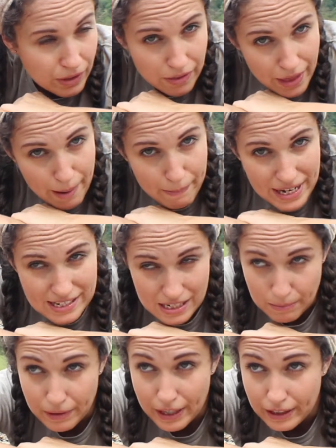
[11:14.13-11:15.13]
That may
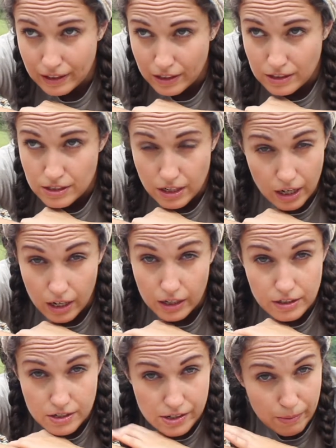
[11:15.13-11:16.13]
seem like a duh
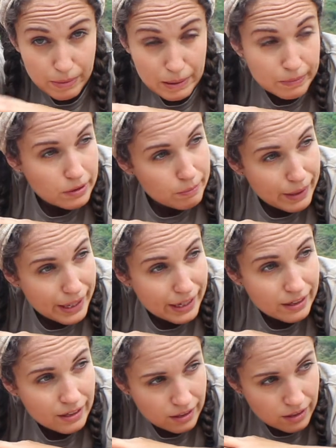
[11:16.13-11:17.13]
to some people, but
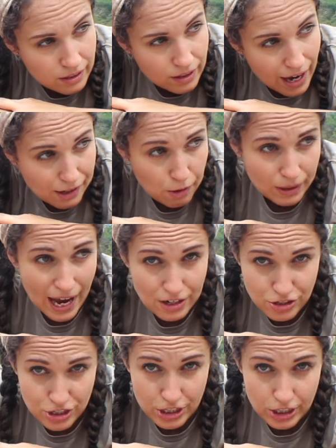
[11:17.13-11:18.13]
I know
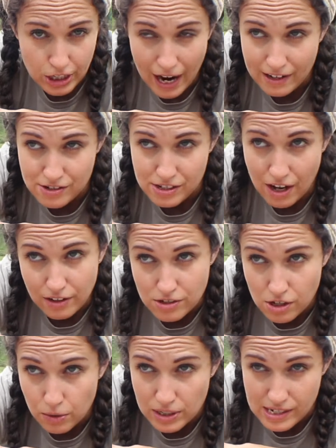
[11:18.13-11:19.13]
last year I just got
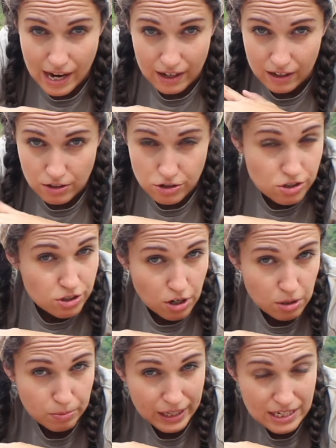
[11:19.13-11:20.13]
so excited and just
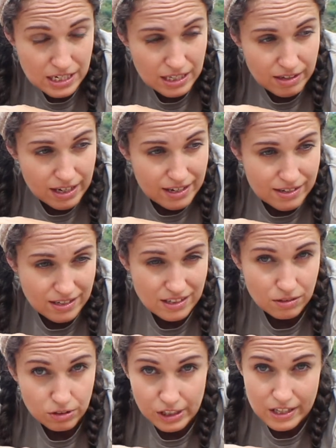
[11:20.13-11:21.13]
started planting things and
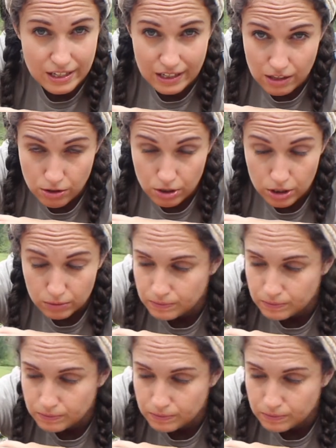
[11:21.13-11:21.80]
didn't really think it through.